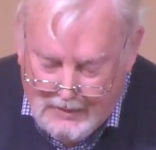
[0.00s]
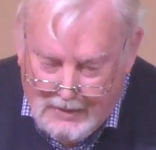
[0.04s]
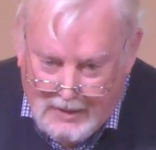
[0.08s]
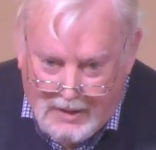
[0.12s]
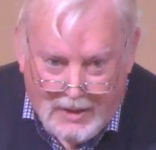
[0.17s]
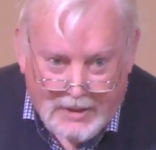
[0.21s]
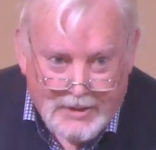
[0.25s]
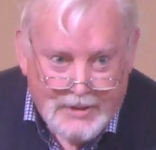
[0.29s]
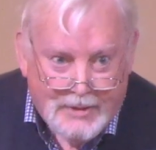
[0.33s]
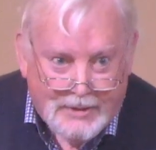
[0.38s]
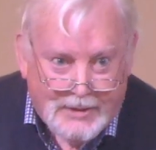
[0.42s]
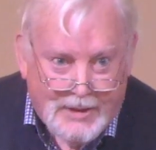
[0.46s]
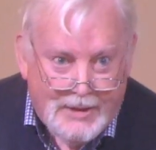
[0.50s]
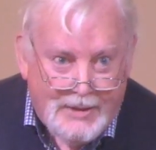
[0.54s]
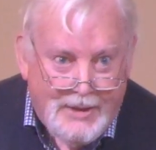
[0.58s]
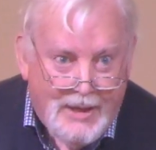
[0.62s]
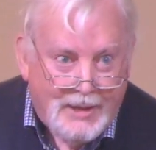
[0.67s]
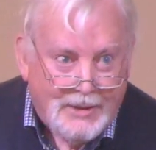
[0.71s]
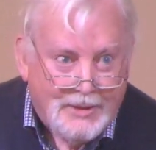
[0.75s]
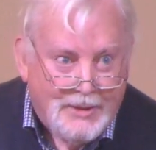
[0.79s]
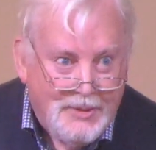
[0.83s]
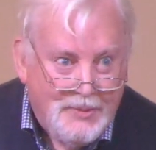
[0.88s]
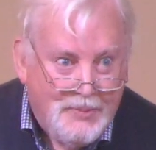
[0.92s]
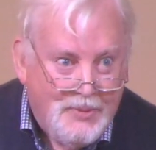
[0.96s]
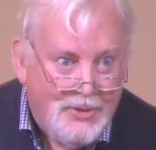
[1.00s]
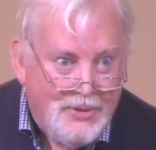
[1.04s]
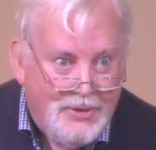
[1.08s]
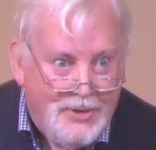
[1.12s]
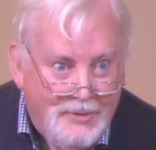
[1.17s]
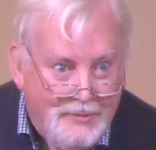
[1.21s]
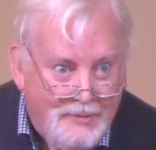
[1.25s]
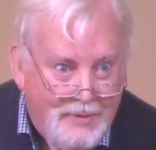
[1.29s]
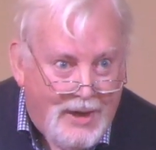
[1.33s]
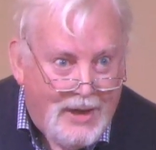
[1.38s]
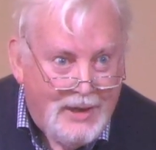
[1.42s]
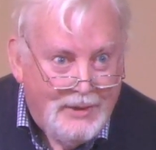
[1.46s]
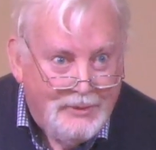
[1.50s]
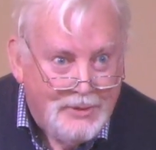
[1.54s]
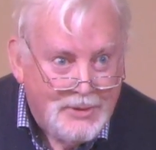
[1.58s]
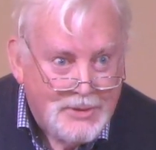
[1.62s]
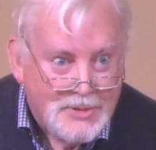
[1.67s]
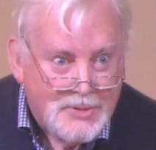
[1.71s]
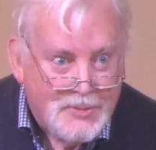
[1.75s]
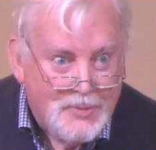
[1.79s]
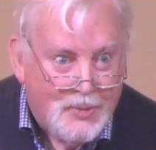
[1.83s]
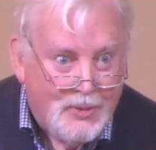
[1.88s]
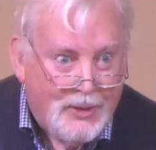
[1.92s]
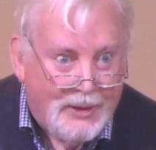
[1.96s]
Are you connected with the vine
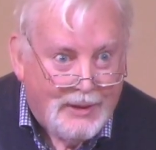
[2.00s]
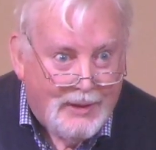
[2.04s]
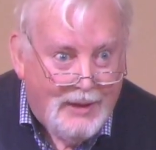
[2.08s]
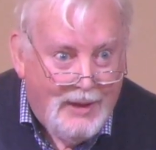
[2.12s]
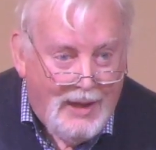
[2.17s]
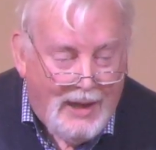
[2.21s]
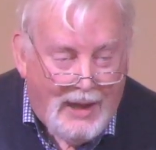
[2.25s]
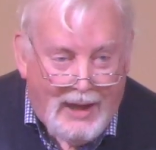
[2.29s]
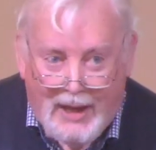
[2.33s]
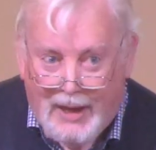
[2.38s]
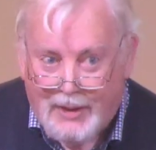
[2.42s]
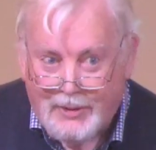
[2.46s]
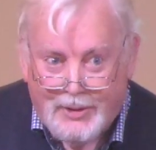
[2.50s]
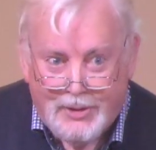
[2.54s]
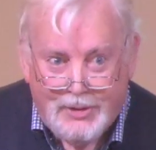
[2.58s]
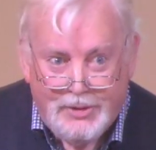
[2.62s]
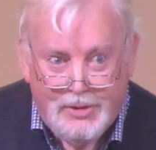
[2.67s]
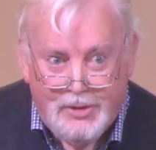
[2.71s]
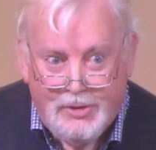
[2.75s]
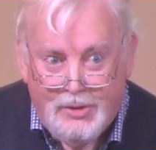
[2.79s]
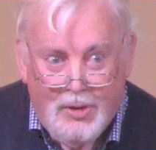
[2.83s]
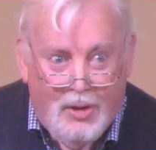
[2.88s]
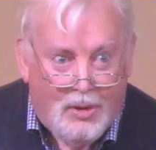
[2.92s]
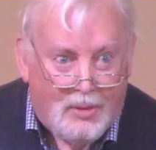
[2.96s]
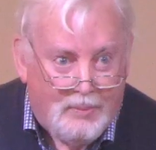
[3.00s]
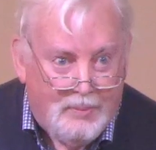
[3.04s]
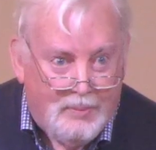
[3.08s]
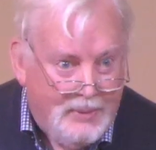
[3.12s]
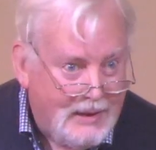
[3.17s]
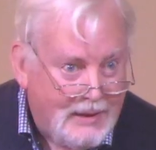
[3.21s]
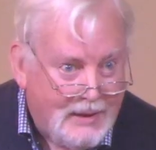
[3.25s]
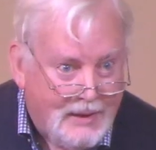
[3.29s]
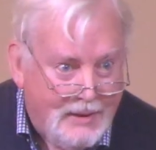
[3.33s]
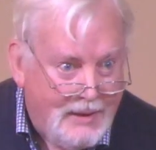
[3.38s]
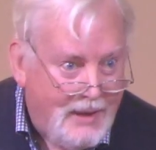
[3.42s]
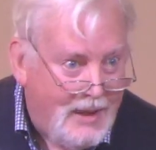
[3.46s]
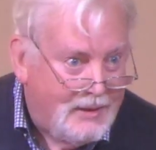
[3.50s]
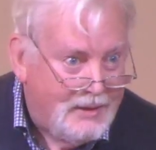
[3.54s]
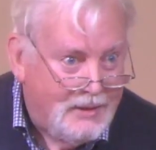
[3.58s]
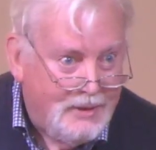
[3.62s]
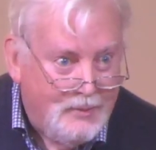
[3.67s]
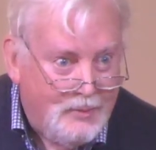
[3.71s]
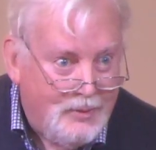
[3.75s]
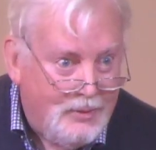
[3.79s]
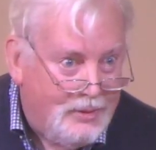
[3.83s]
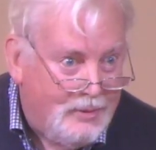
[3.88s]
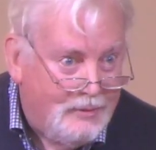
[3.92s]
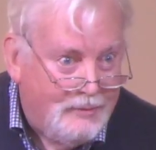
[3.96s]
this morning? How can you not be
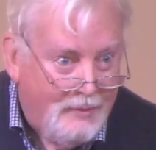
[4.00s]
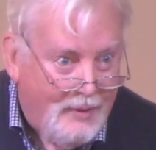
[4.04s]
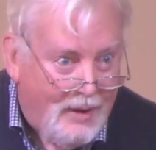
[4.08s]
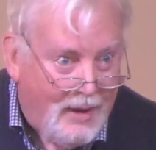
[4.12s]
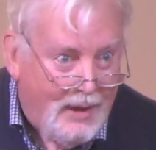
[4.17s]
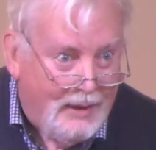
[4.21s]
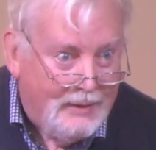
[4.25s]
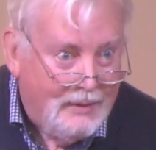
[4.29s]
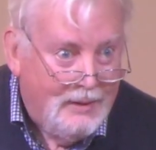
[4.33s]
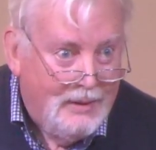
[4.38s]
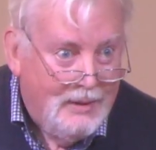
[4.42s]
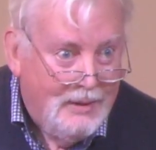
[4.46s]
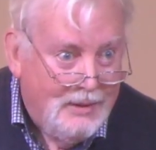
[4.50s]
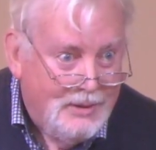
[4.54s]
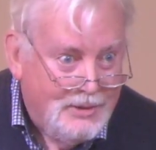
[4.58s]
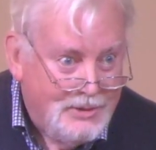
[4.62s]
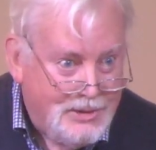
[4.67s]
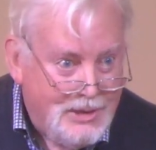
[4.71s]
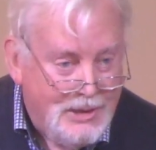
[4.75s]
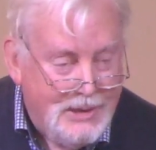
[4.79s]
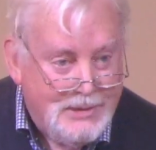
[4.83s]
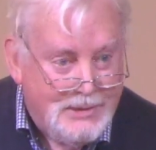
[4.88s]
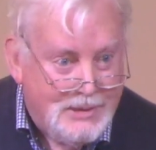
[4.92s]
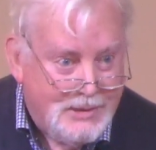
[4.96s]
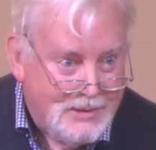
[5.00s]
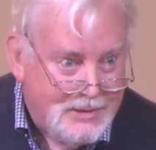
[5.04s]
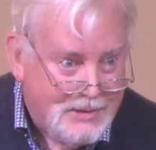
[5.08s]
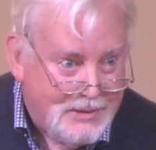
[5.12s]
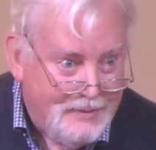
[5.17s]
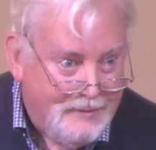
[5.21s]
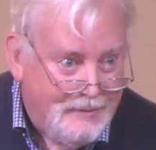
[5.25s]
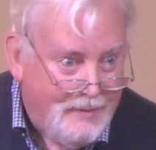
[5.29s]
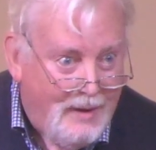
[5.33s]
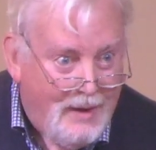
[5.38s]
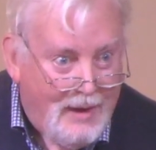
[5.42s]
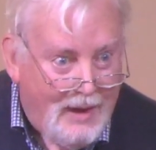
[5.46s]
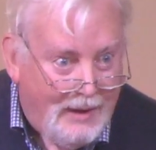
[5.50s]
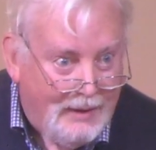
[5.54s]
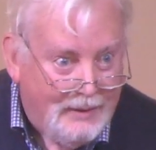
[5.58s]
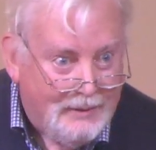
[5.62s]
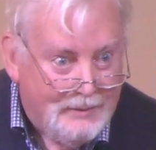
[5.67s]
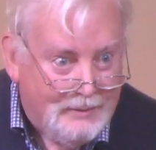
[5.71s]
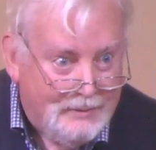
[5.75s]
connected with the vine? Jesus the vine,